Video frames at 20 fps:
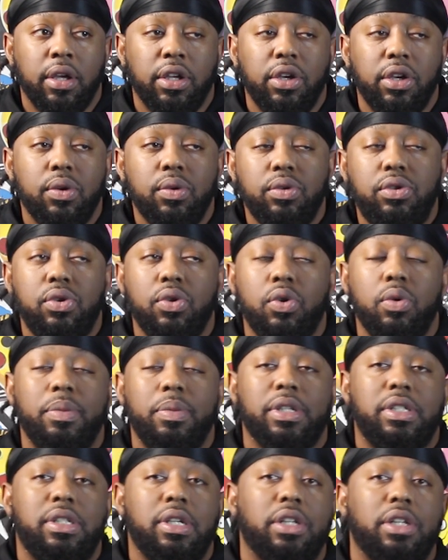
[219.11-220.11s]

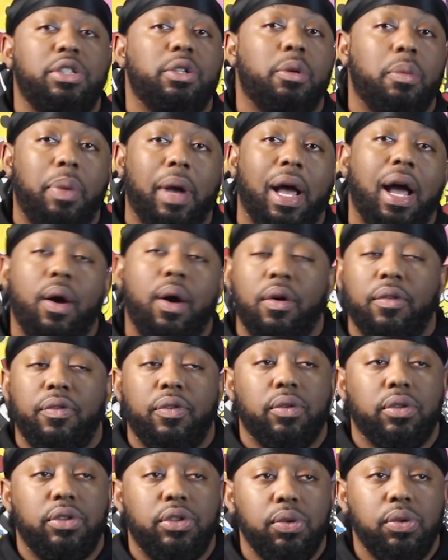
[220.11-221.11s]
YouTube is such a
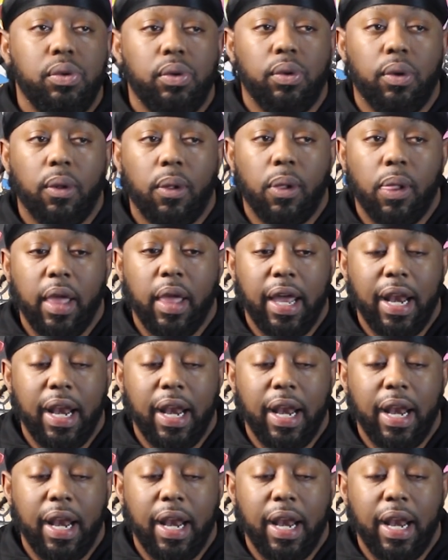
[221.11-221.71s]
powerful tool.